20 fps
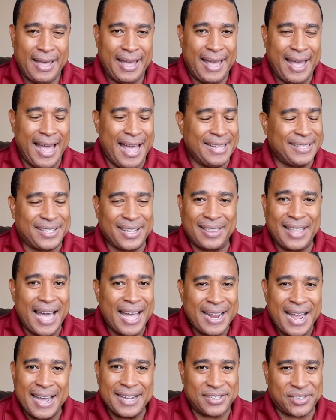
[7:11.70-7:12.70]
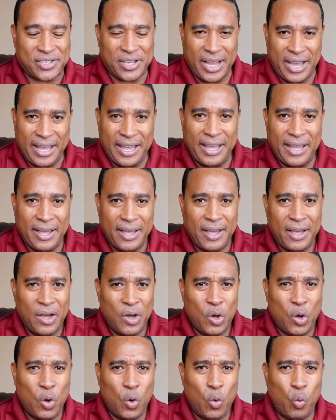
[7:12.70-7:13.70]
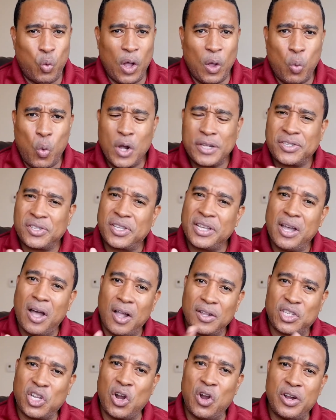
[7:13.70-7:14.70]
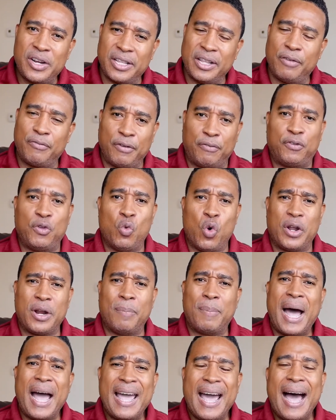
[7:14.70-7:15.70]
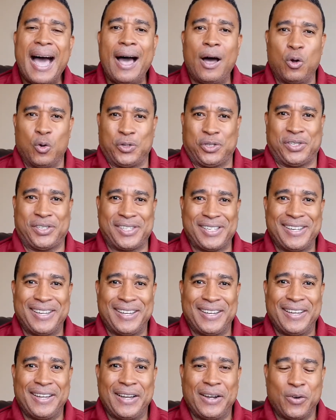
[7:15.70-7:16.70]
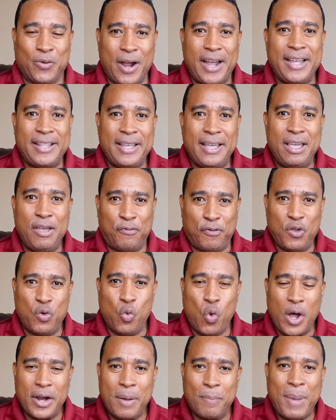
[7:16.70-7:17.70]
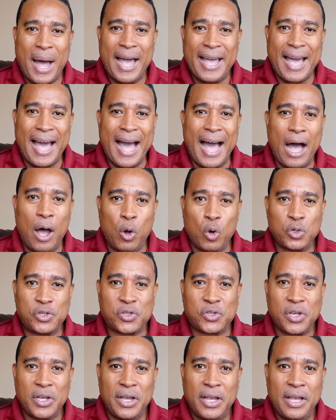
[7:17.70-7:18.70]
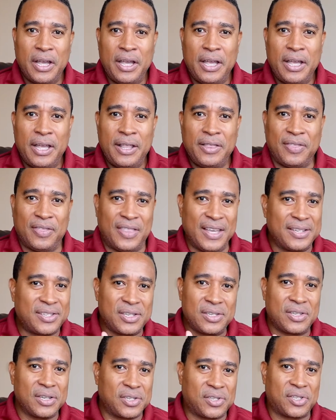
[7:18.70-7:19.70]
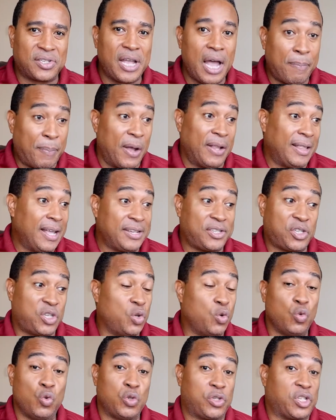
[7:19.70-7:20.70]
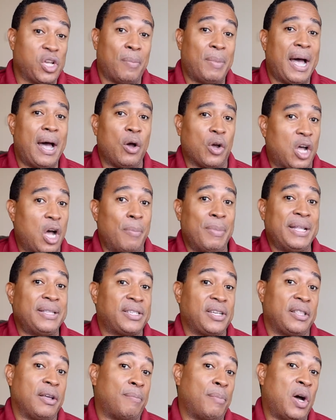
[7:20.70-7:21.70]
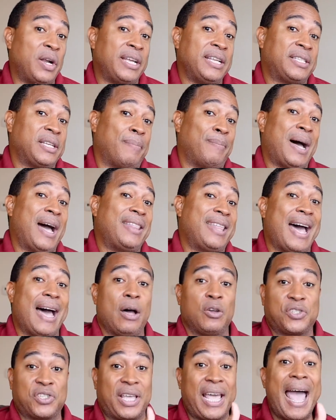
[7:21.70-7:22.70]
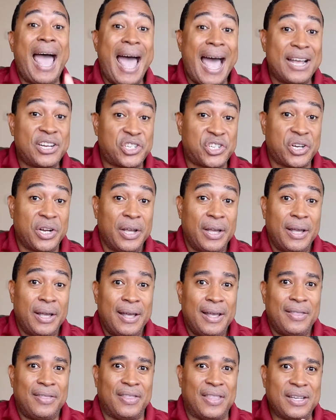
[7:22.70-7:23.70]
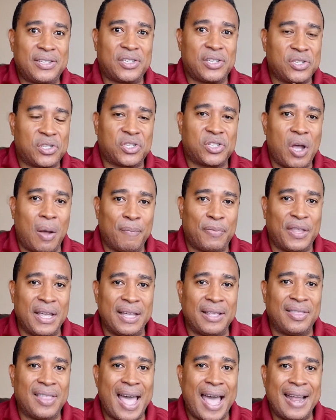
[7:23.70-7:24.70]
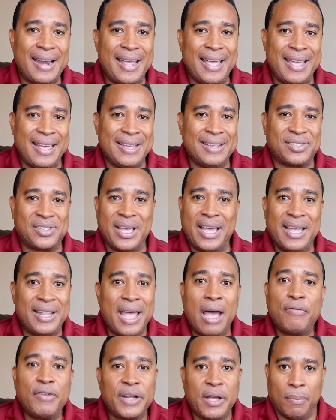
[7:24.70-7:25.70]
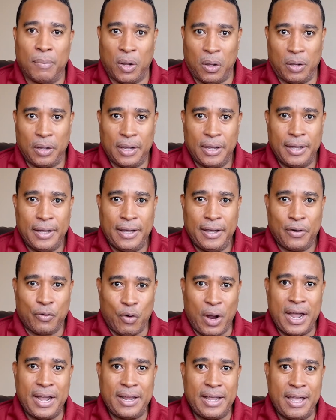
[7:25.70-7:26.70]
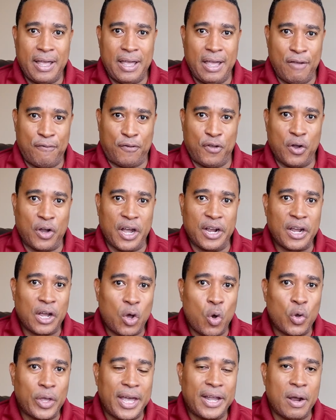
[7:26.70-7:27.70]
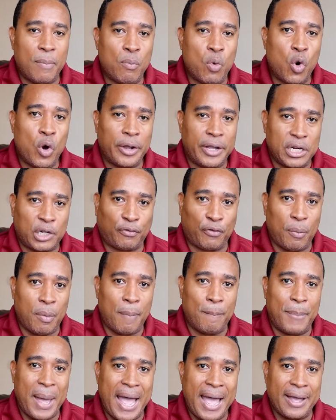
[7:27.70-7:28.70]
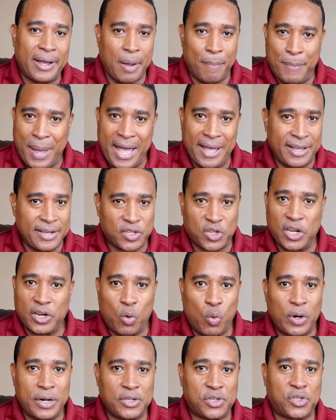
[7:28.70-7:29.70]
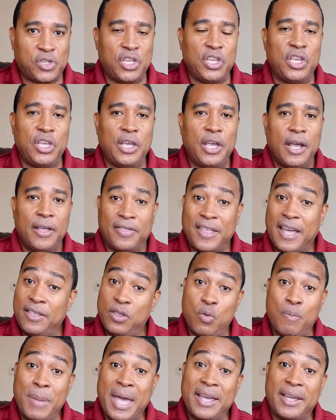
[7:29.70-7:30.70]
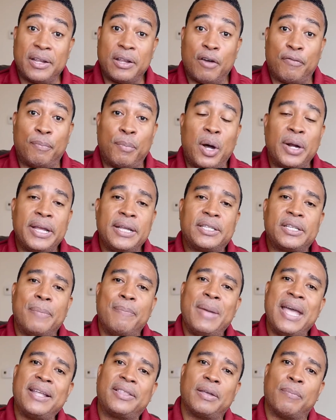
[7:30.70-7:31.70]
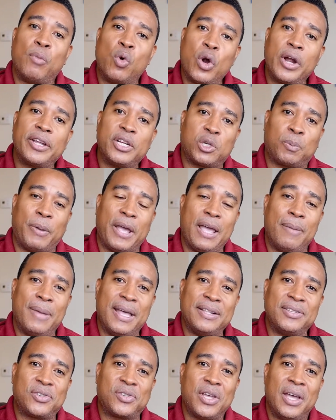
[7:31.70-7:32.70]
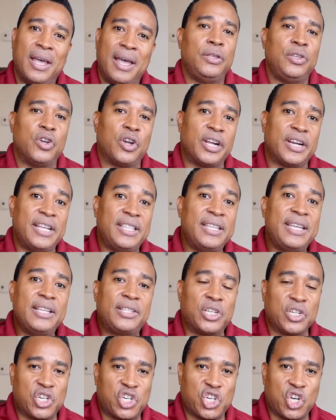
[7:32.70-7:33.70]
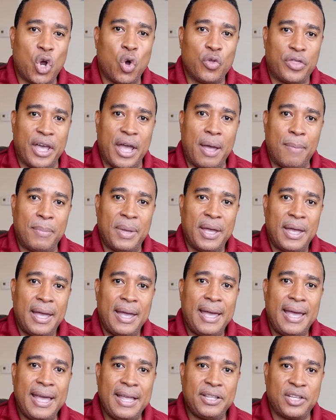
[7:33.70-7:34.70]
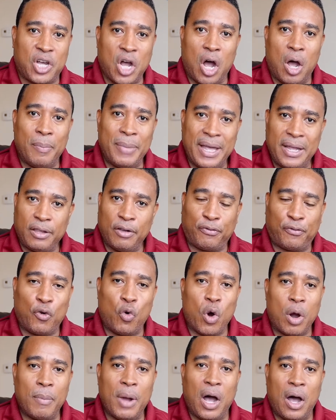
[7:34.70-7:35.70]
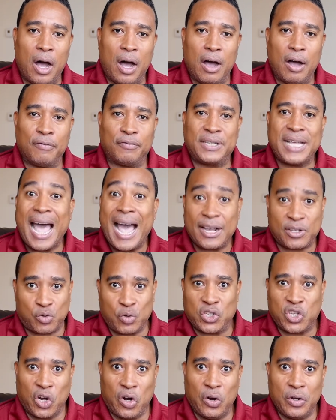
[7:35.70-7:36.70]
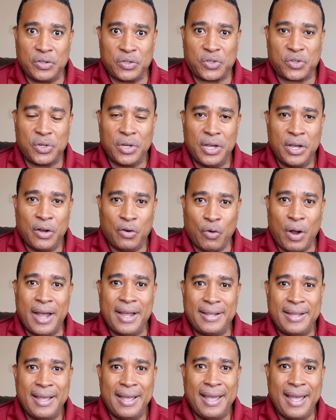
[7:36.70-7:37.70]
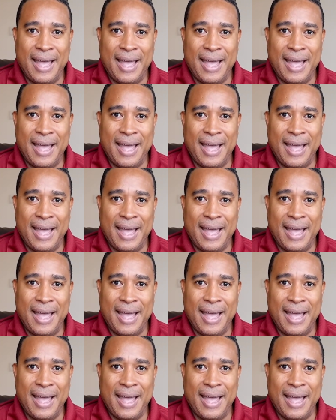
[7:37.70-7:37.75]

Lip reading: And to that I say, well, what's the alternative if you wanna buy a house, right? If you wanna buy a house, this is a step, unless you somehow come into the money to buy the house cash, this is something that is inevitable. Right? If you're gonna go get a mortgage from a bank is gonna wanna see that you make enough money to make the mortgage payments. You're gonna need to show them income in the form of tax returns, right?